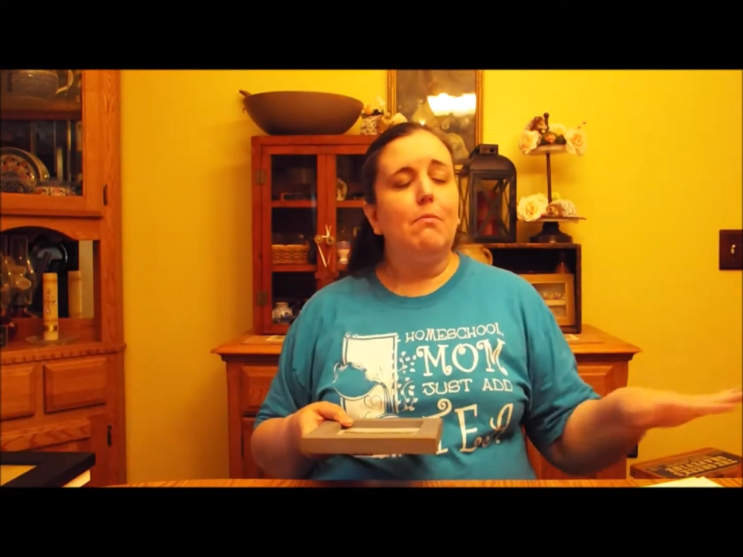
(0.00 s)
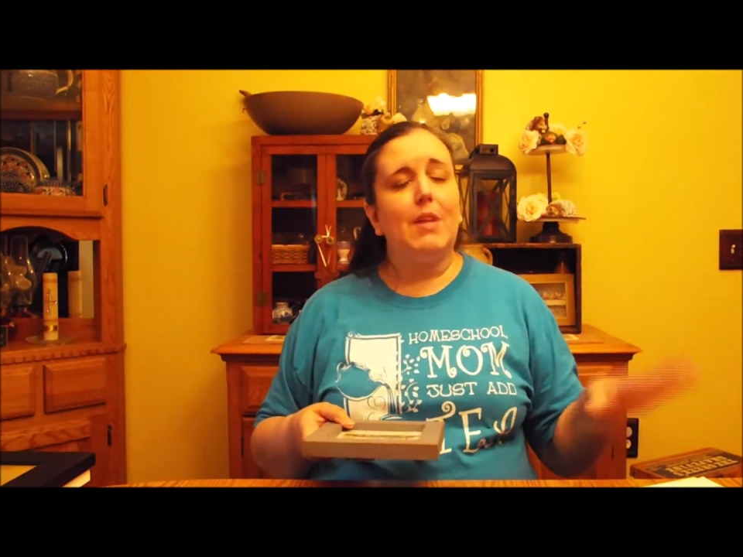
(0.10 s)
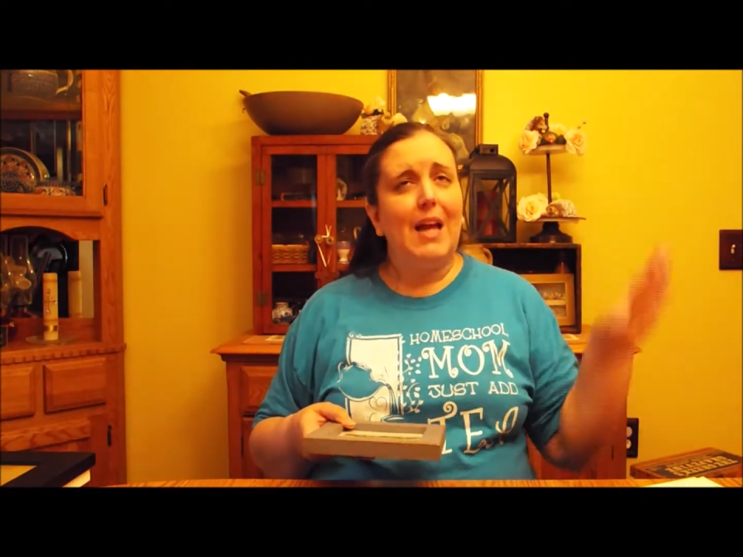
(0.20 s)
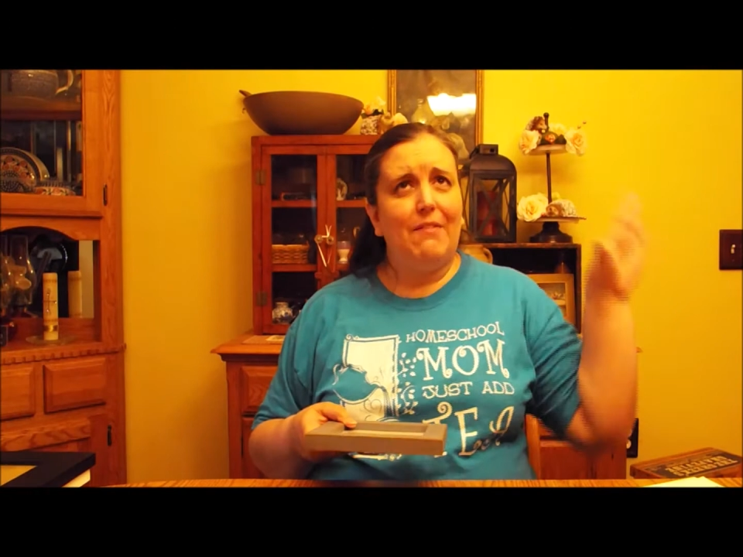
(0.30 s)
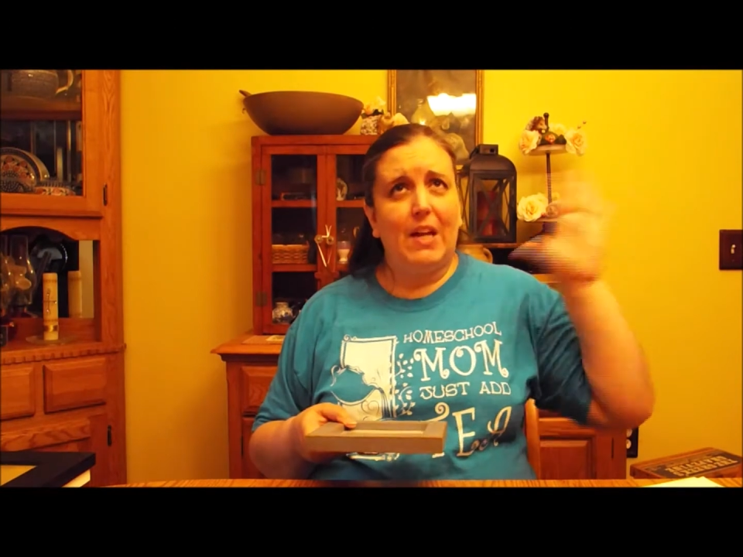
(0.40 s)

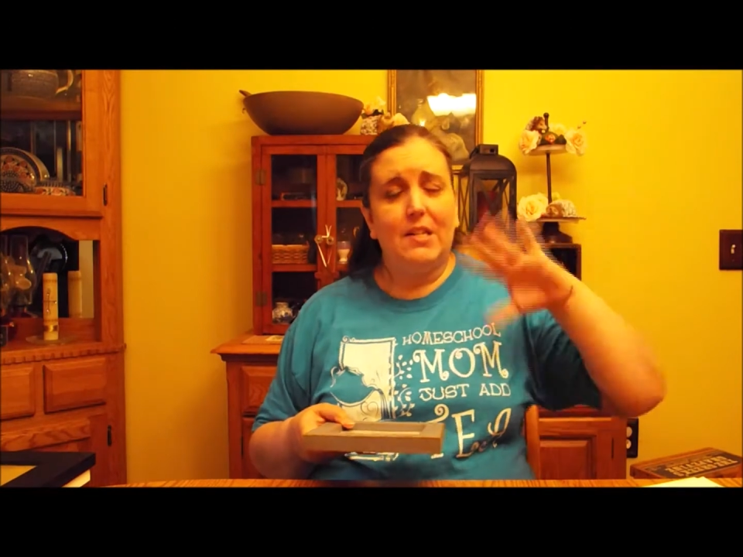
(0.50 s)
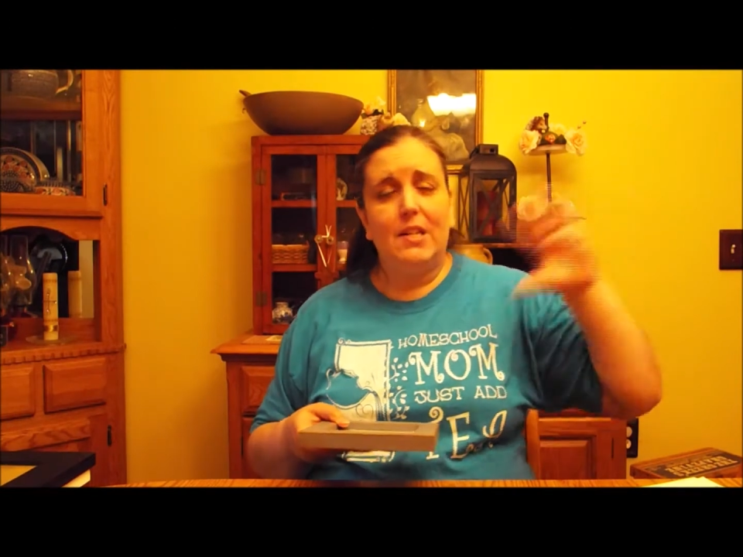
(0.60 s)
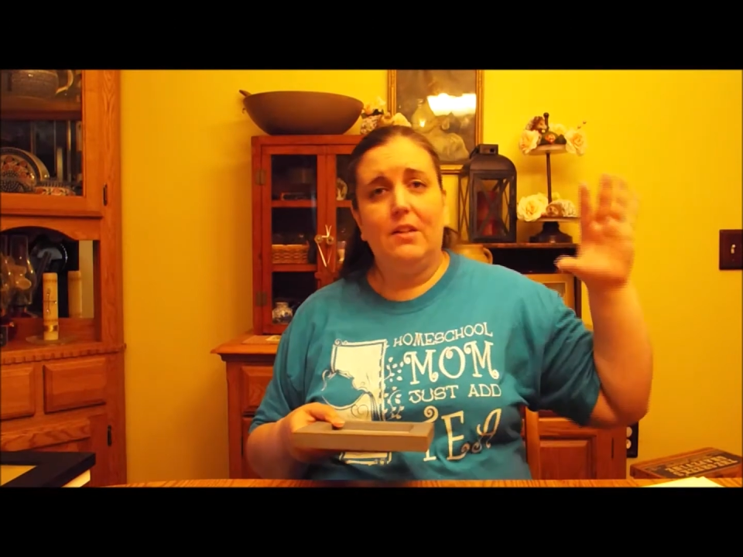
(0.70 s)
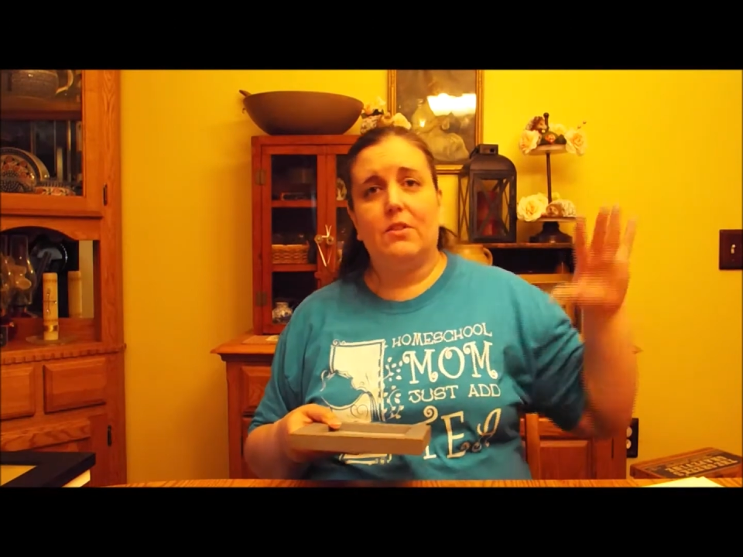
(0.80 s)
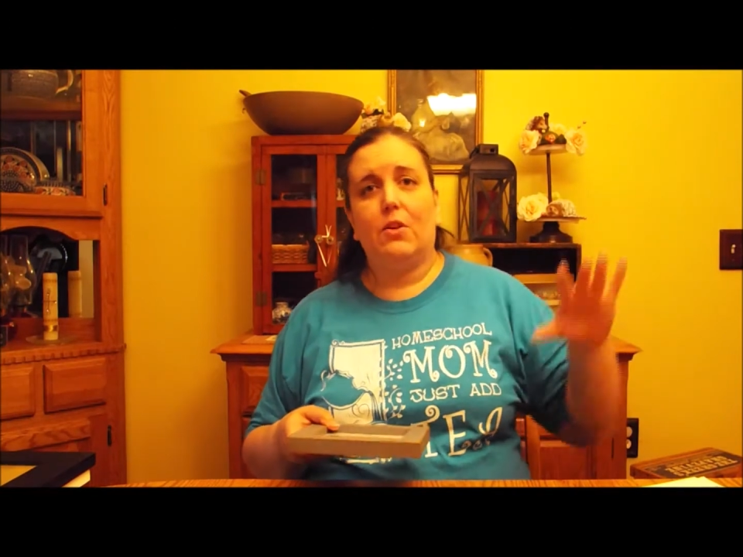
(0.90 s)
I have
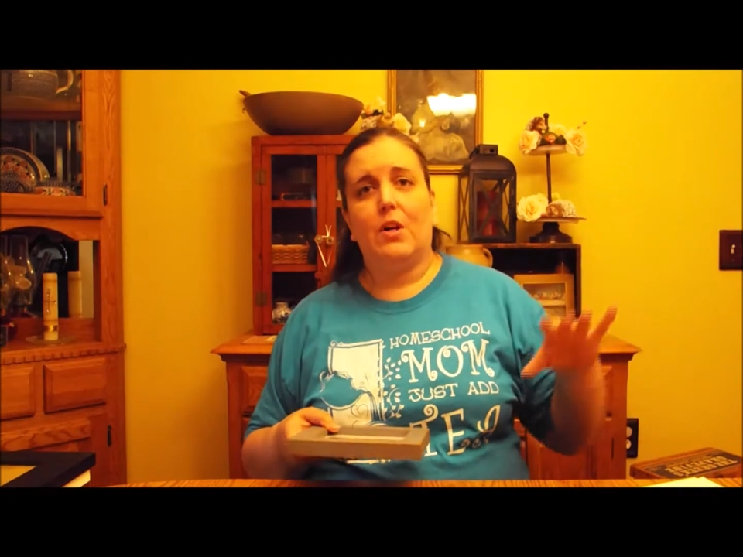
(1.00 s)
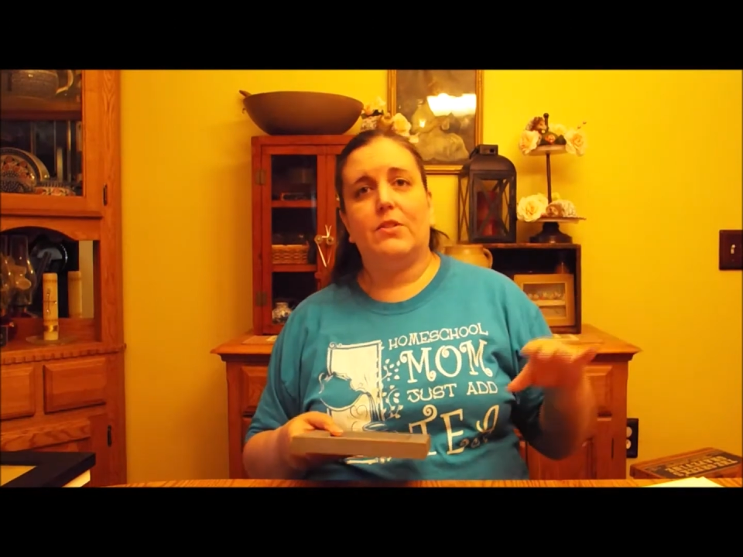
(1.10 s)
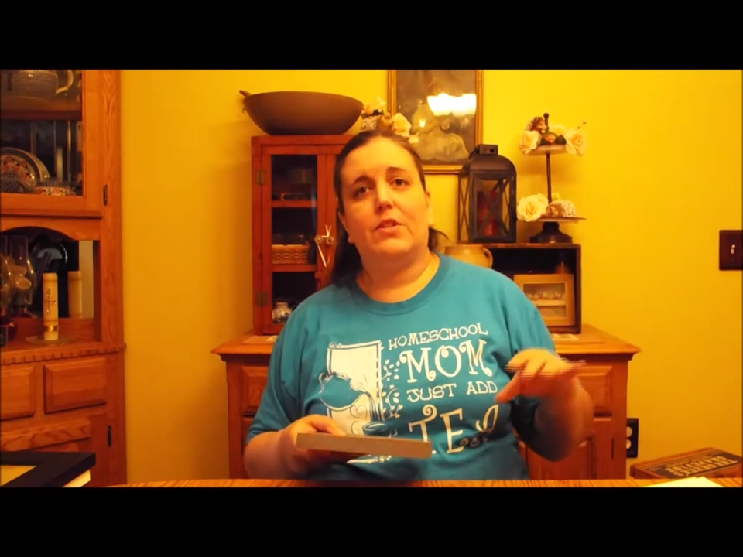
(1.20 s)
antiques across the